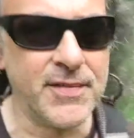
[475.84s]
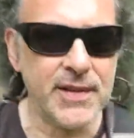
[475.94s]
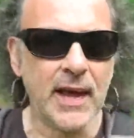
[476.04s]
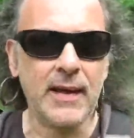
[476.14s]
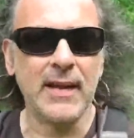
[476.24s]
of
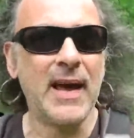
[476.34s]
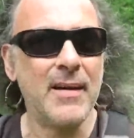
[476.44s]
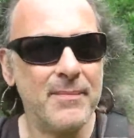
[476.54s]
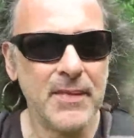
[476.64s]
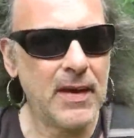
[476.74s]
seeing
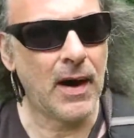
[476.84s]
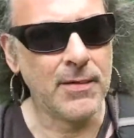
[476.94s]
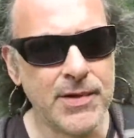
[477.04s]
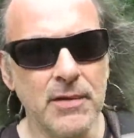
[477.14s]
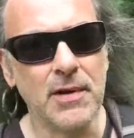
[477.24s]
that.
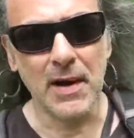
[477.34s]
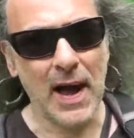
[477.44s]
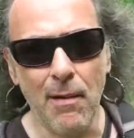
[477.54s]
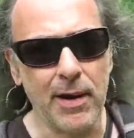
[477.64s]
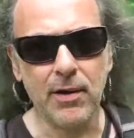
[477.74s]
I don't know
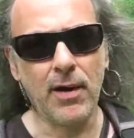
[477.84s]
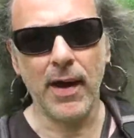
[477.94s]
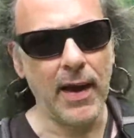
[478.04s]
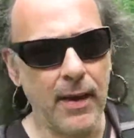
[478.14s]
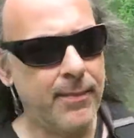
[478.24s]
how it
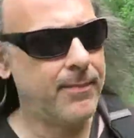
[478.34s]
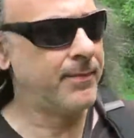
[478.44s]
got here.